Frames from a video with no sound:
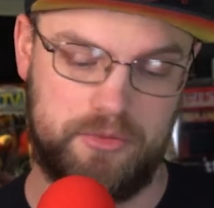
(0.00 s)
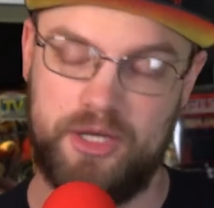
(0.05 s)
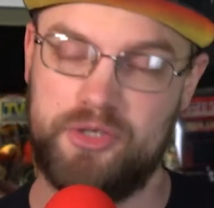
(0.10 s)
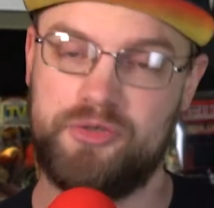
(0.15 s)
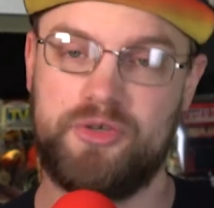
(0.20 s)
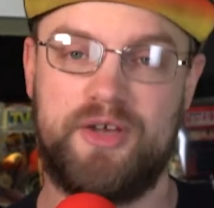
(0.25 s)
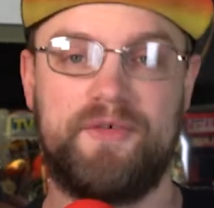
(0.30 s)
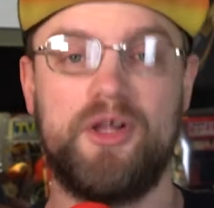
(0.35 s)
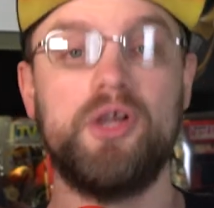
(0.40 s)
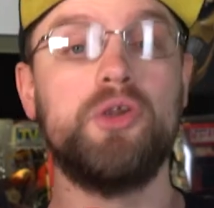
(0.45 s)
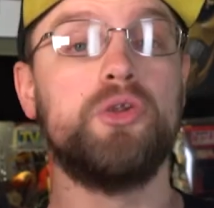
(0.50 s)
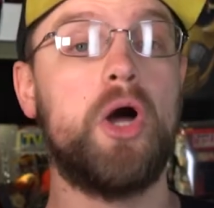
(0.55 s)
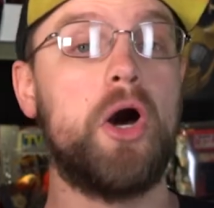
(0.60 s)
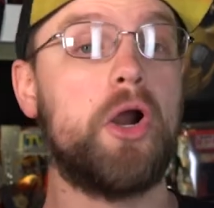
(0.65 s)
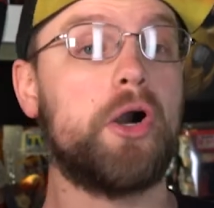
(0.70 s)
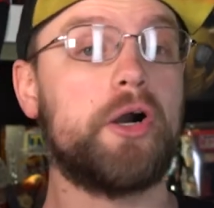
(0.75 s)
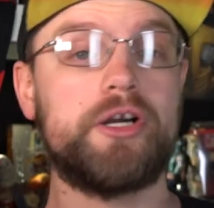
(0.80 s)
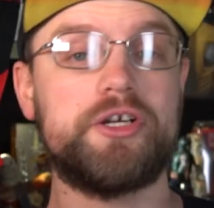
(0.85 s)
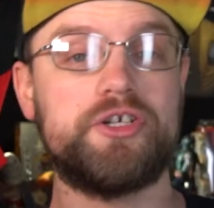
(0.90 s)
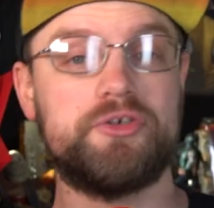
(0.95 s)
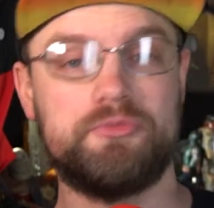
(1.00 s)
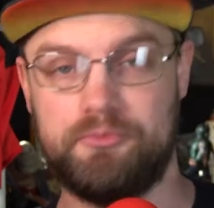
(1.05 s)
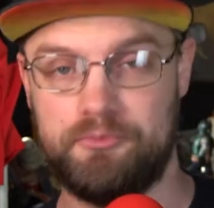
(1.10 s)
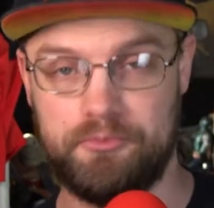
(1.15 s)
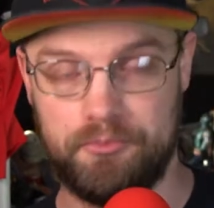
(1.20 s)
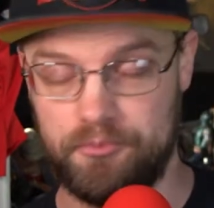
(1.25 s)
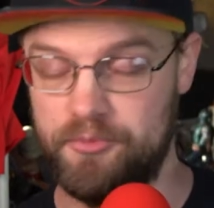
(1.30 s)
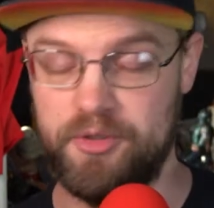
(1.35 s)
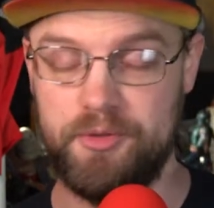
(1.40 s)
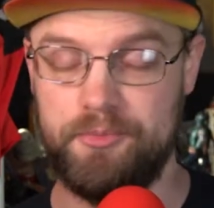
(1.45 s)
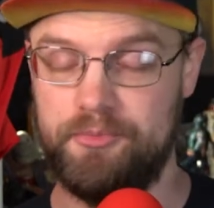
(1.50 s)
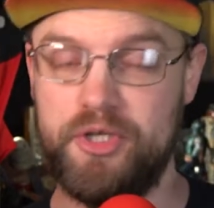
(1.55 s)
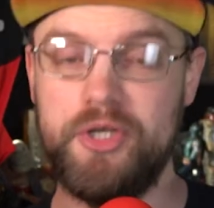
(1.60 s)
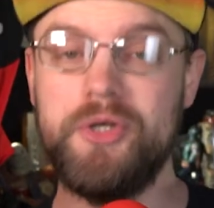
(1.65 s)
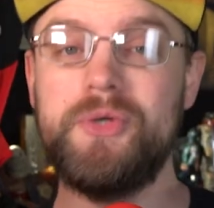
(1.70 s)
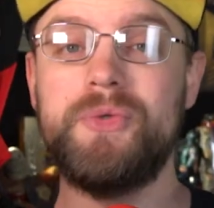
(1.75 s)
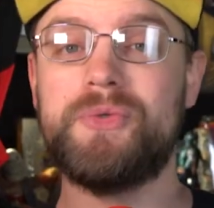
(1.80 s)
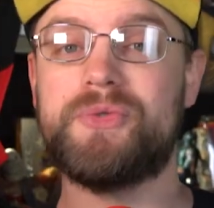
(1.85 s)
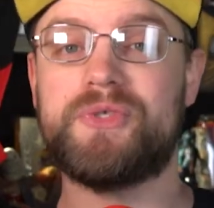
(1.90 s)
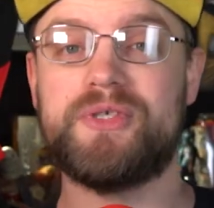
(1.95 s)
We also have a large n-
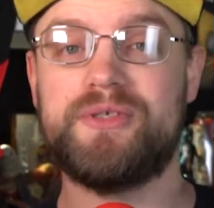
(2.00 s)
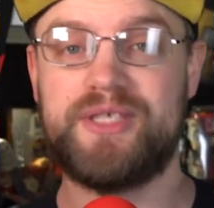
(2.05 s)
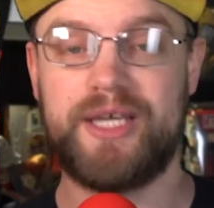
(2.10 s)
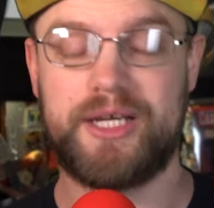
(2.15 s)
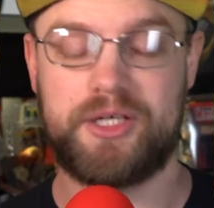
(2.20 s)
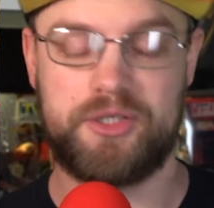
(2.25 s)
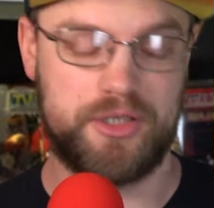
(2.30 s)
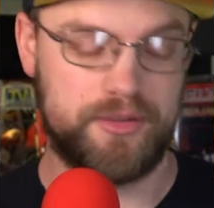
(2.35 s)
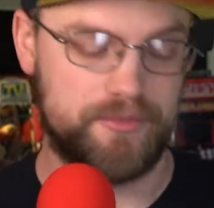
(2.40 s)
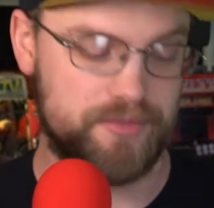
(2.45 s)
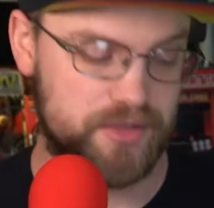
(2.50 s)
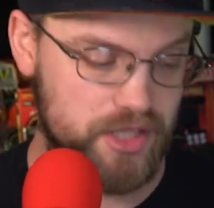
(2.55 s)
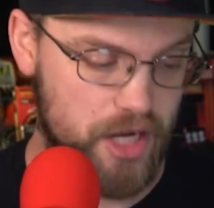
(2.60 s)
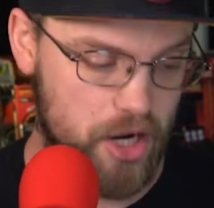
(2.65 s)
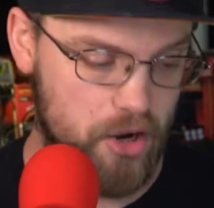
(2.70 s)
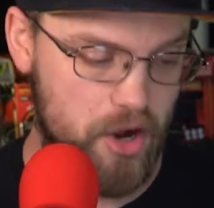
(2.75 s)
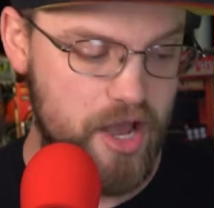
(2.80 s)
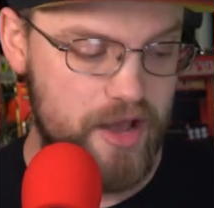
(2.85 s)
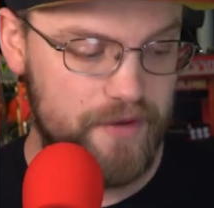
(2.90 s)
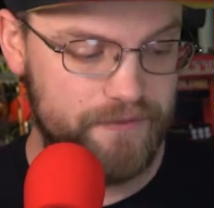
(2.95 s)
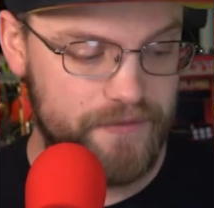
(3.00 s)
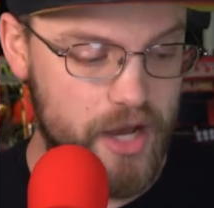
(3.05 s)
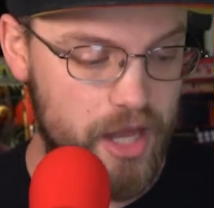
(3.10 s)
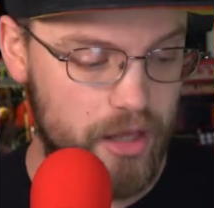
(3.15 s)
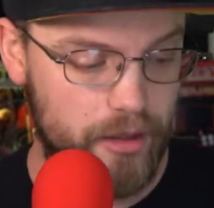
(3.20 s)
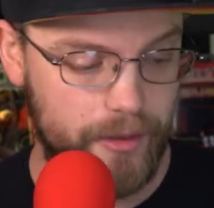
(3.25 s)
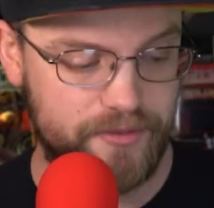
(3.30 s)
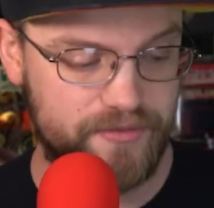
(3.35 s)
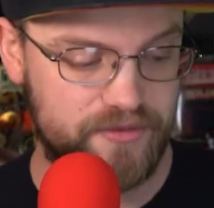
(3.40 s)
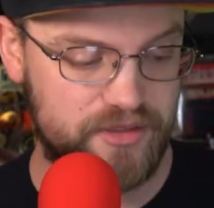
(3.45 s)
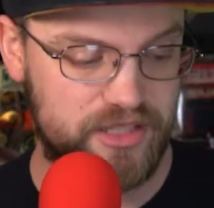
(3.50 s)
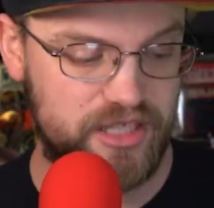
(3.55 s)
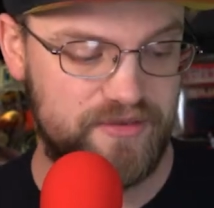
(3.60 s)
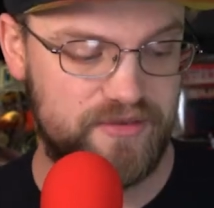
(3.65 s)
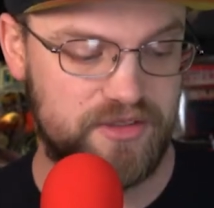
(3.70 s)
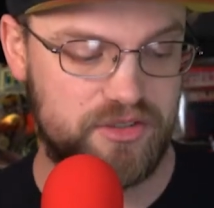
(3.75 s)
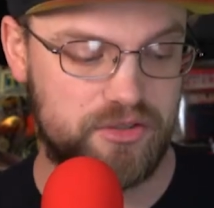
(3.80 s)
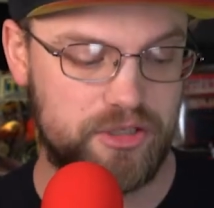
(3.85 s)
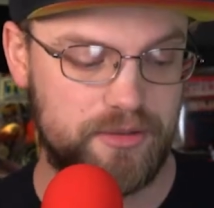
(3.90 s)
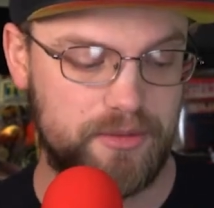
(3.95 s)
news section. So, follow-ups for T
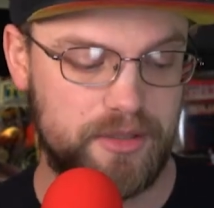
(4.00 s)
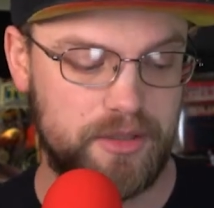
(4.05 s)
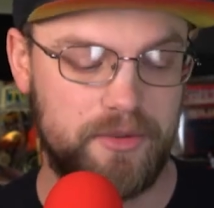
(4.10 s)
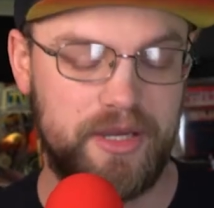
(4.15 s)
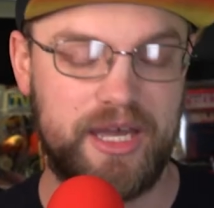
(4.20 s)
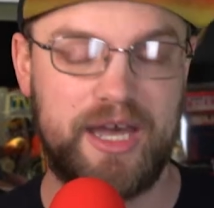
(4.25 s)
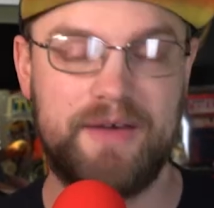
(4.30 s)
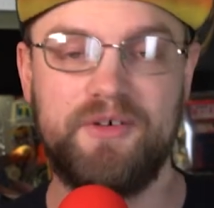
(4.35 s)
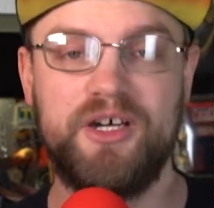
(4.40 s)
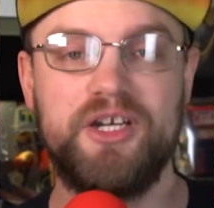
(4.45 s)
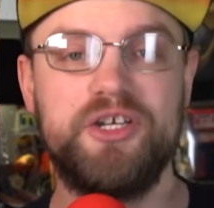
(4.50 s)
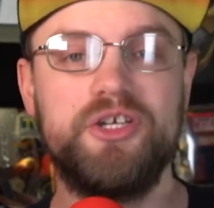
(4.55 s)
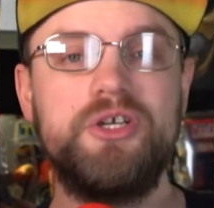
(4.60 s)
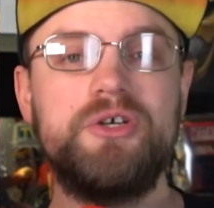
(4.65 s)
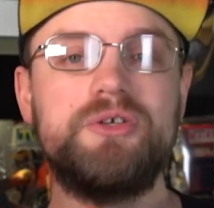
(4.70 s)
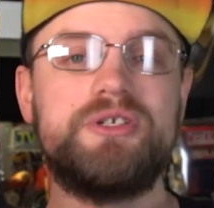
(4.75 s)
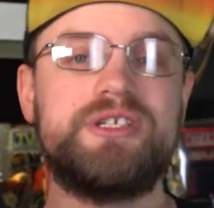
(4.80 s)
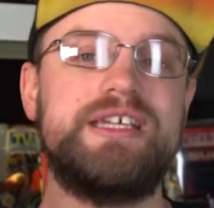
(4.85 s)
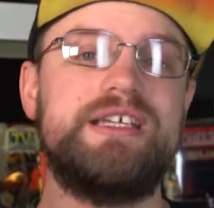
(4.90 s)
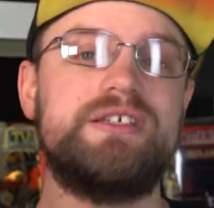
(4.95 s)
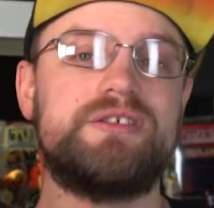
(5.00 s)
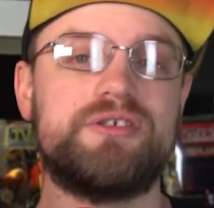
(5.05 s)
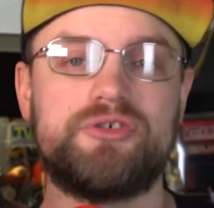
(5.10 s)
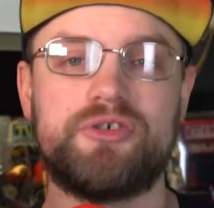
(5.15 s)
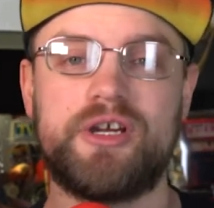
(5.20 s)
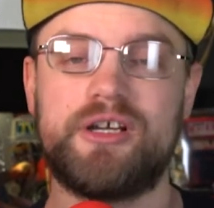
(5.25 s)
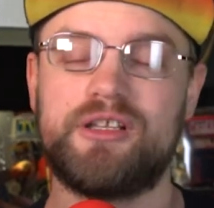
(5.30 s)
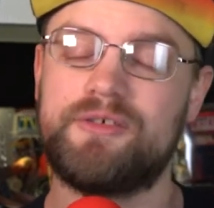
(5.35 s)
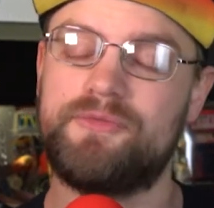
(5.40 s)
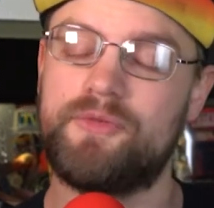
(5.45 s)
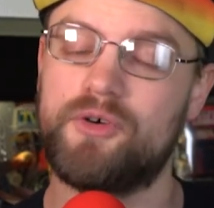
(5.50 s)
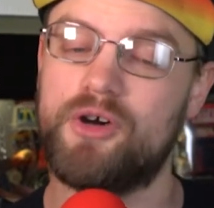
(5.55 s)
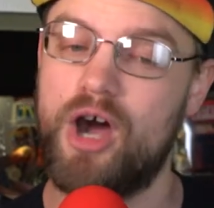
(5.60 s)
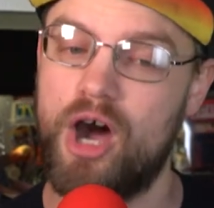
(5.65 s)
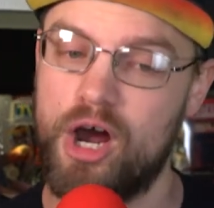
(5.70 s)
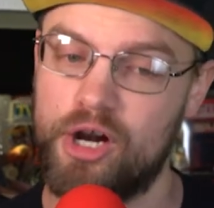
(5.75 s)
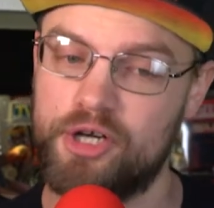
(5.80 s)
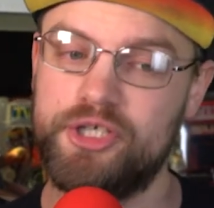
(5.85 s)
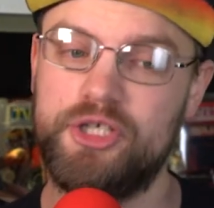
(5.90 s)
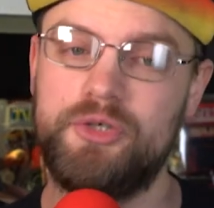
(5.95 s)
V streaming, we have a new teaser trailer for
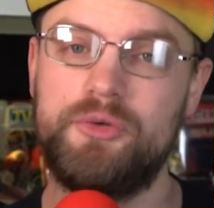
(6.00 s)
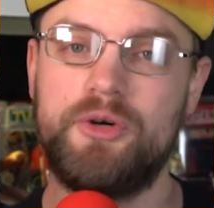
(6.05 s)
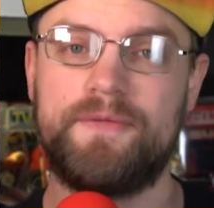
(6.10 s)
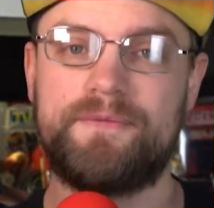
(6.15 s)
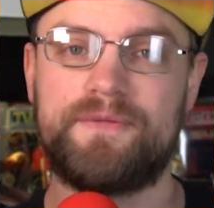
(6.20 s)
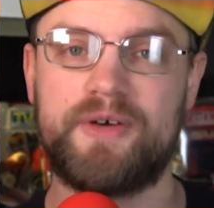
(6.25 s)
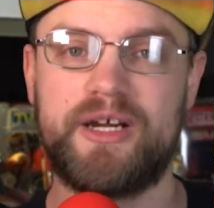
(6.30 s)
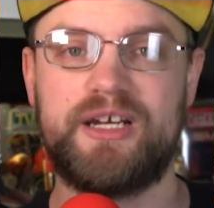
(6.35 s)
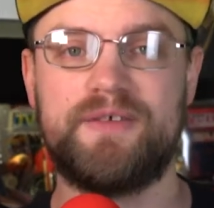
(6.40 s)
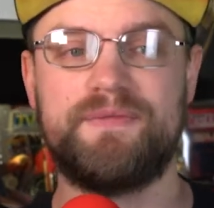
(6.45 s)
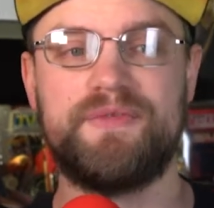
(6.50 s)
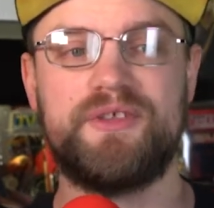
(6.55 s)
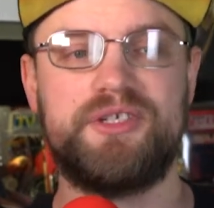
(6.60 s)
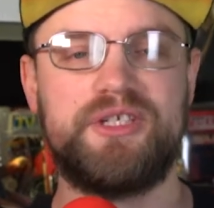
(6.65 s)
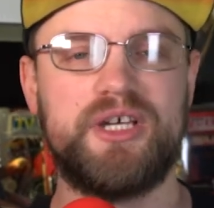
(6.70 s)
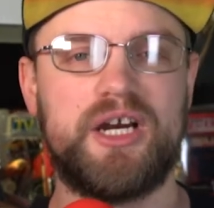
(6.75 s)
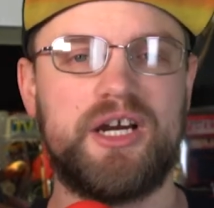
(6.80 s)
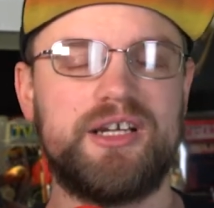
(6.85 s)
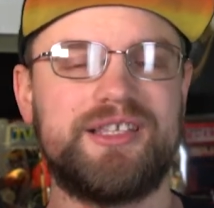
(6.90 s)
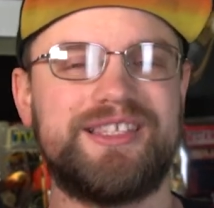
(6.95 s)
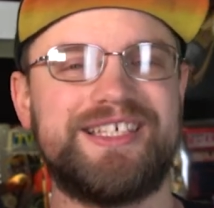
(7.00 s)
Are You Afraid of the Dark?